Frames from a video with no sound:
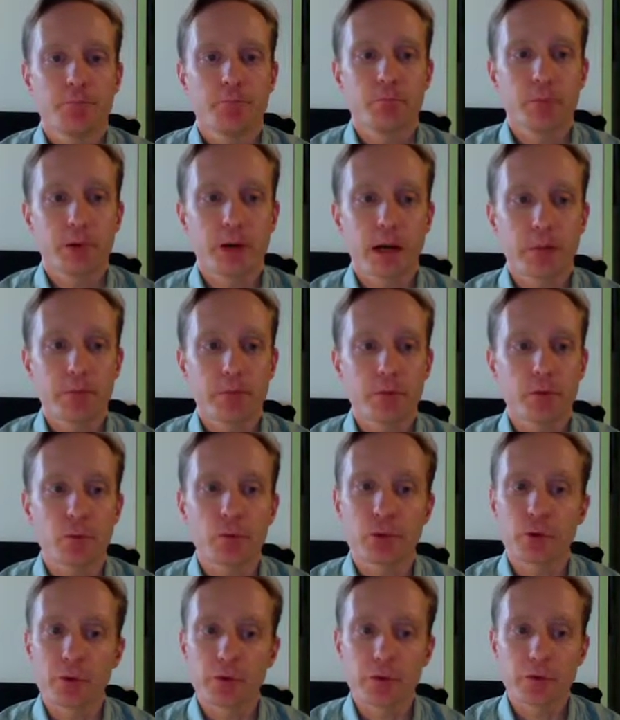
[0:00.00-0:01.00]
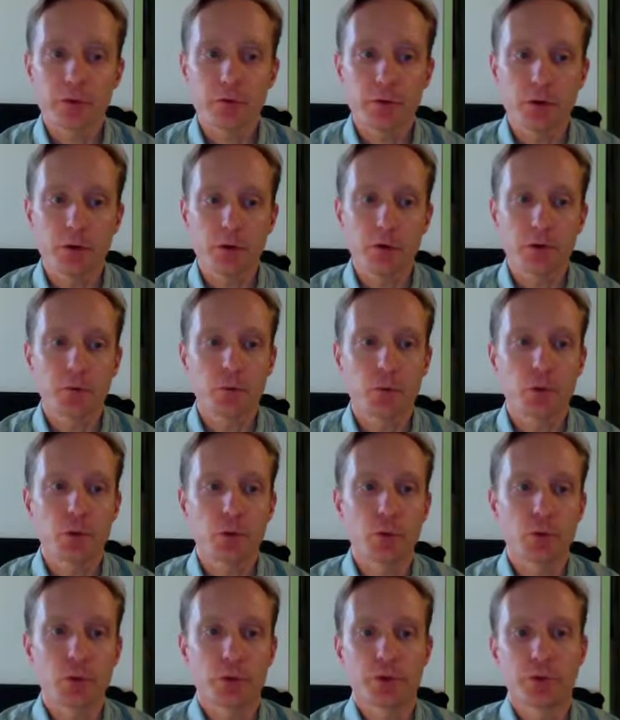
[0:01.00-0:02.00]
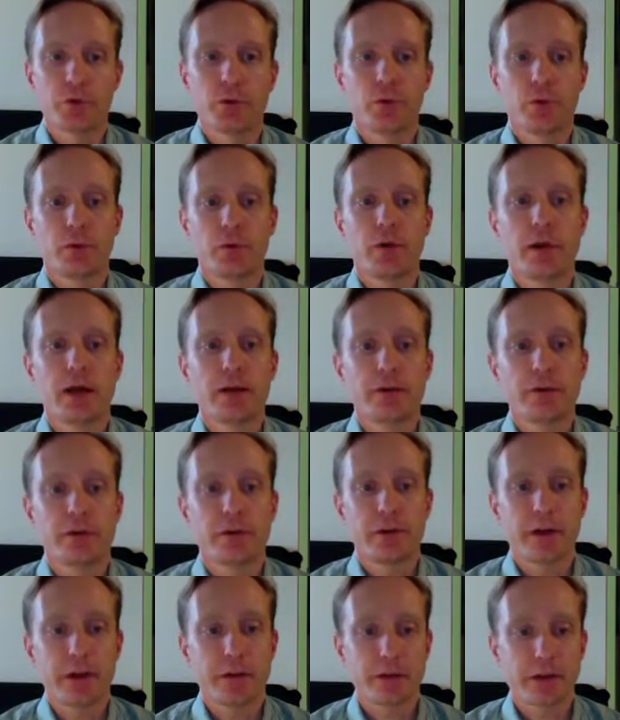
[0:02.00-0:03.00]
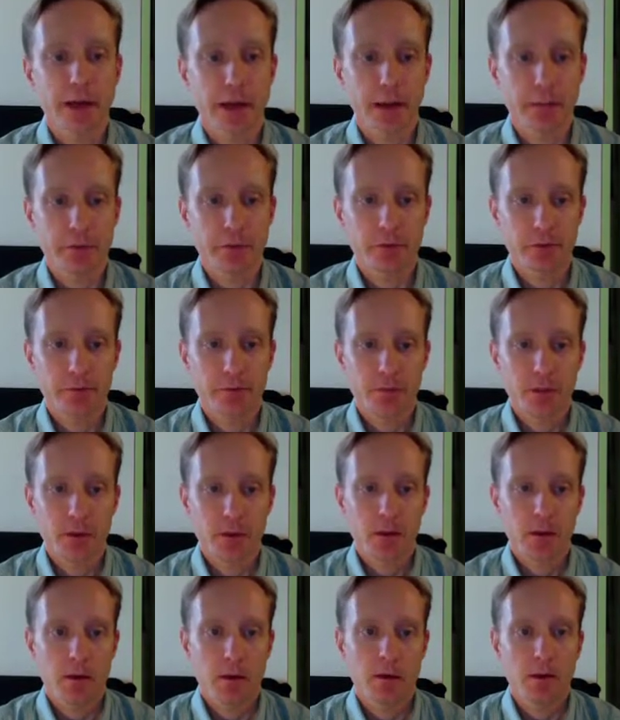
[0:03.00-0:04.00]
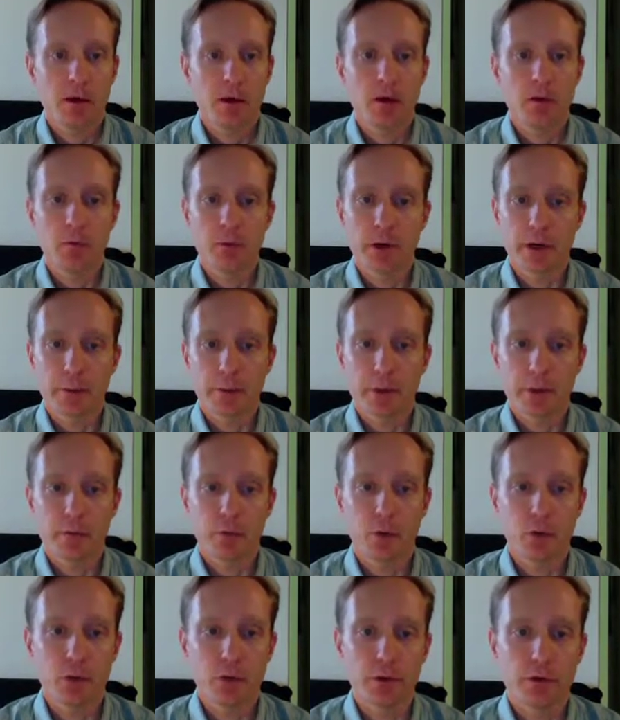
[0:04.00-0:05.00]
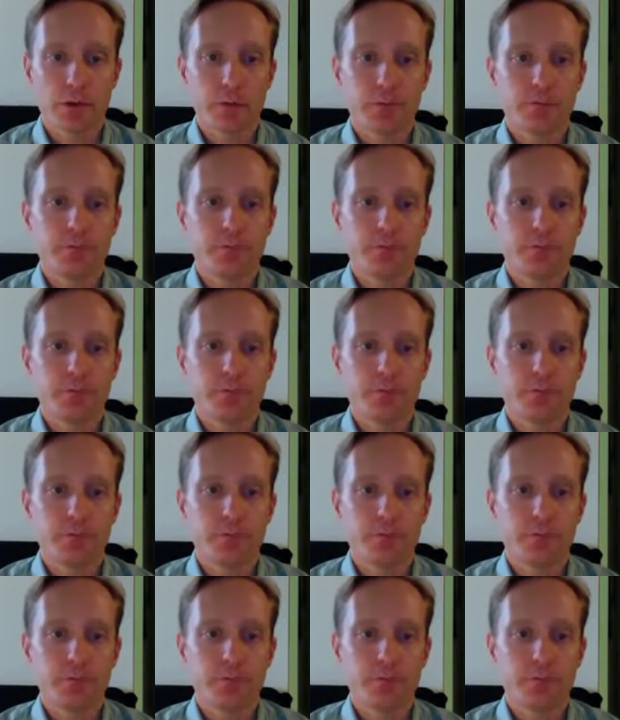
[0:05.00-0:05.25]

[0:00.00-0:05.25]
perhaps the worst of all World War II Nazi death camps, when I'm in Poland.